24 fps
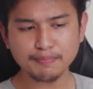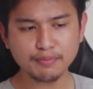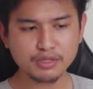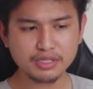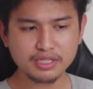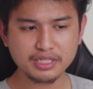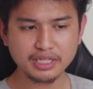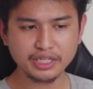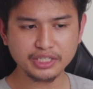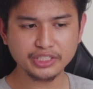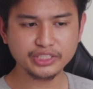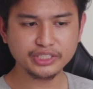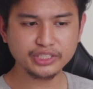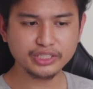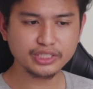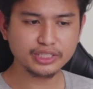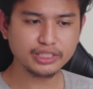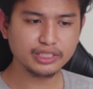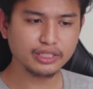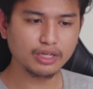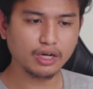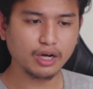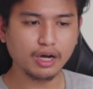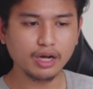
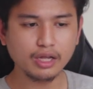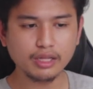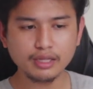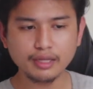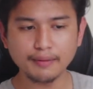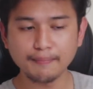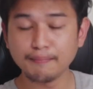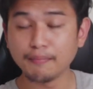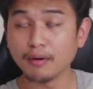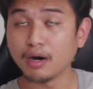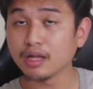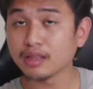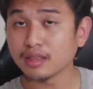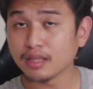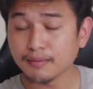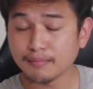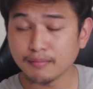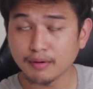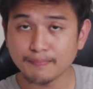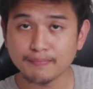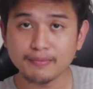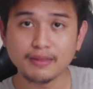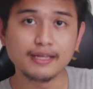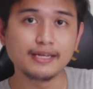positioned on the
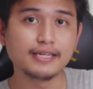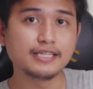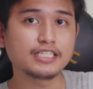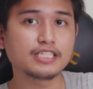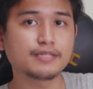bottom of the